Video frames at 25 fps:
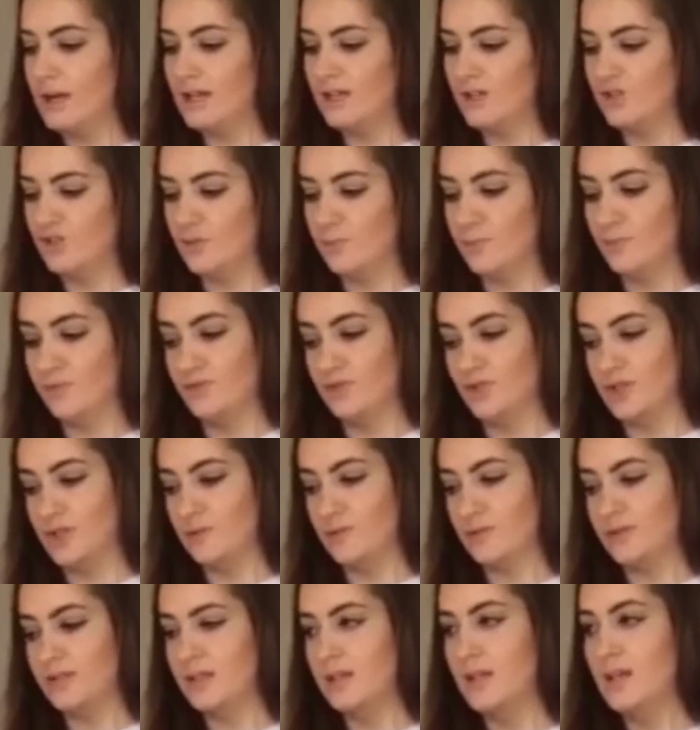last drip of
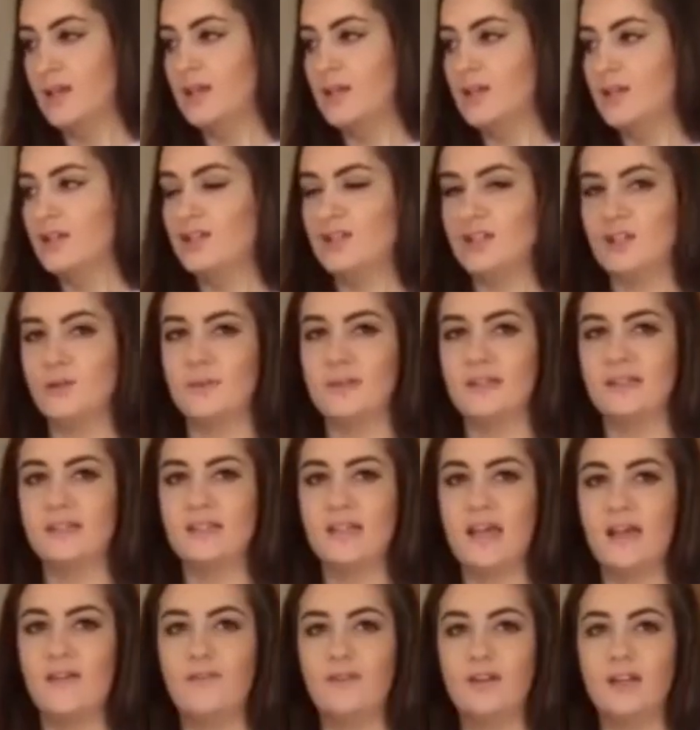juice. So it's
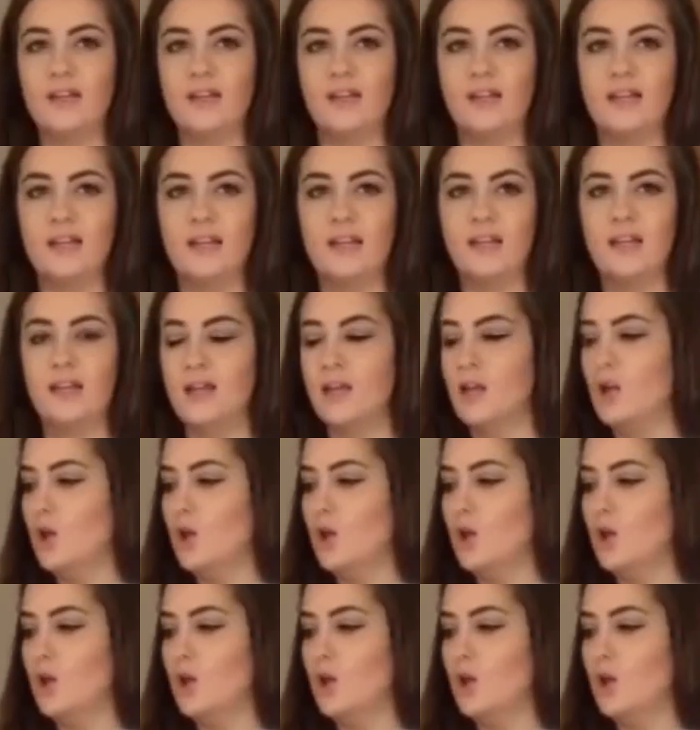definitely